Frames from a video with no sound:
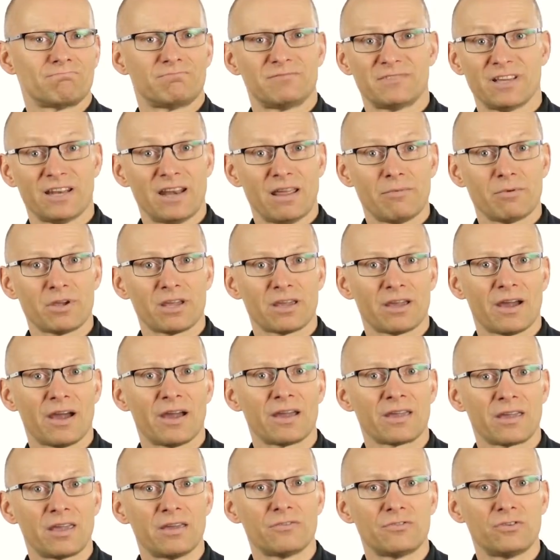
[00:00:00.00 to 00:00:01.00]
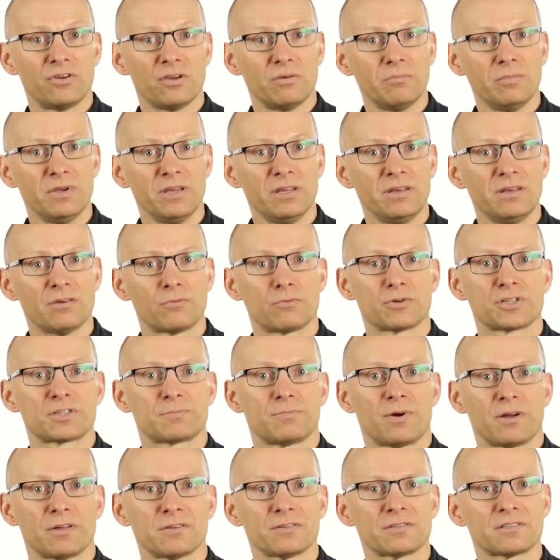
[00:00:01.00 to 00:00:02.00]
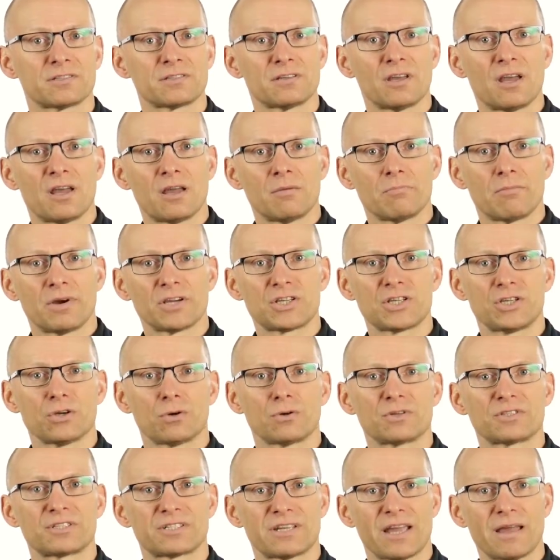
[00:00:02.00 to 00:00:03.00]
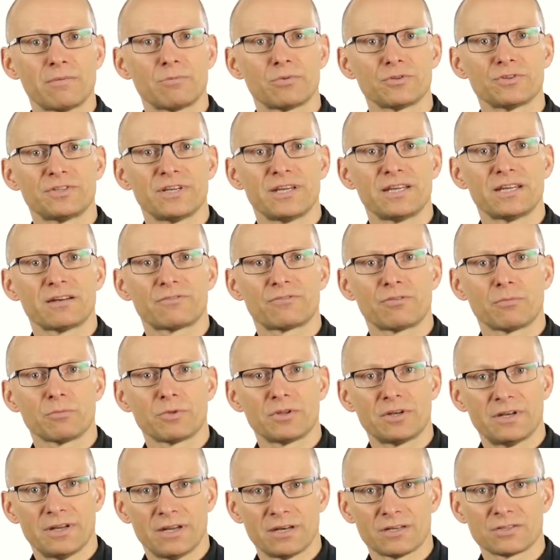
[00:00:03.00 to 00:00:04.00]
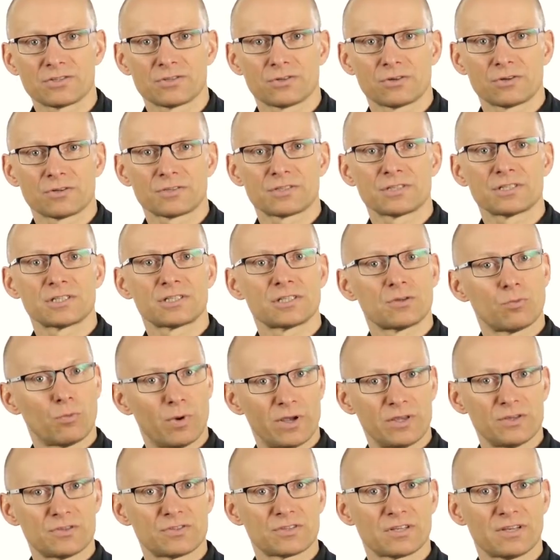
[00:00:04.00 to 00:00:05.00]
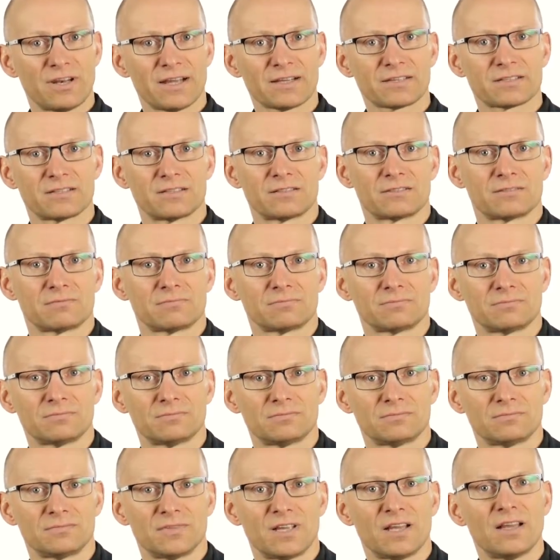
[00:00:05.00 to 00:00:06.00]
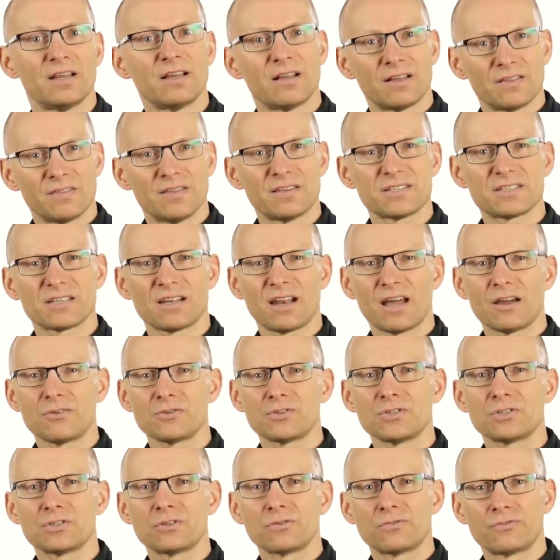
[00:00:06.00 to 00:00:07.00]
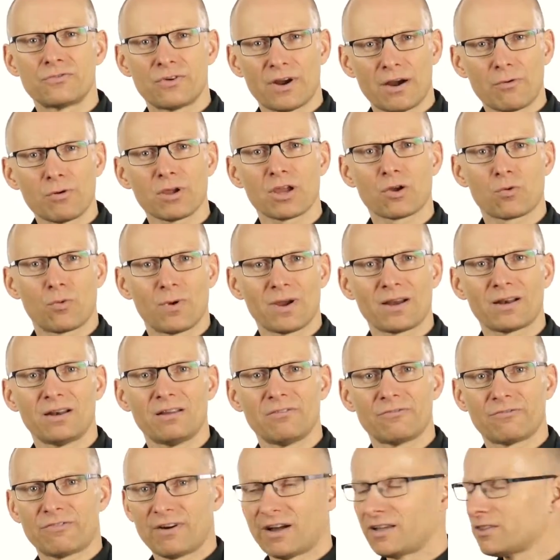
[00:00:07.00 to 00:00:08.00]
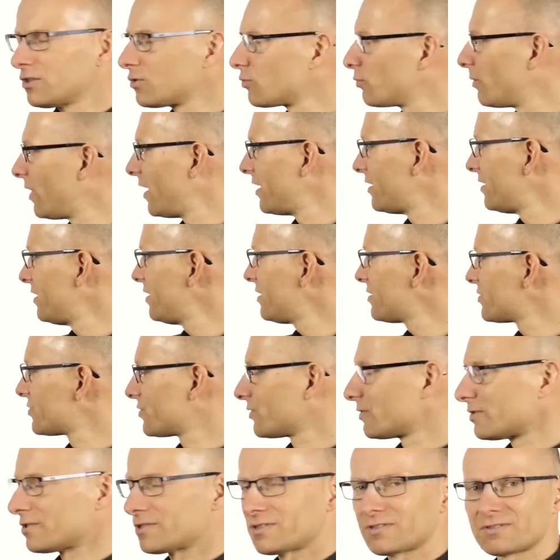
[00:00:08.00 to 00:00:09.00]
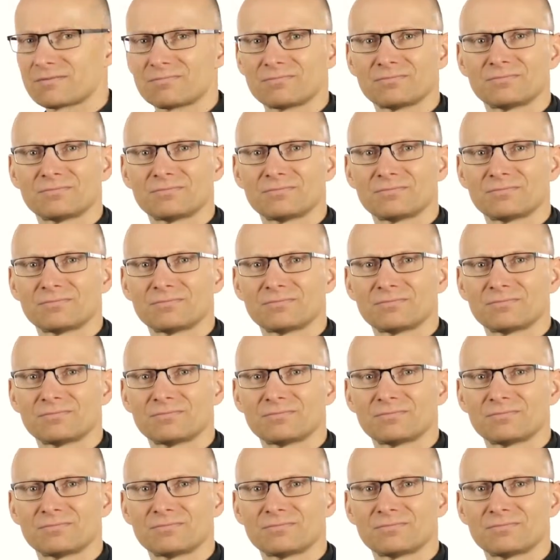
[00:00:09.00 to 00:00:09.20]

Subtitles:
Dynamic AI gives you immediate response by showing sample data from the data sources when you select it. This allows you to very quickly find the right data source.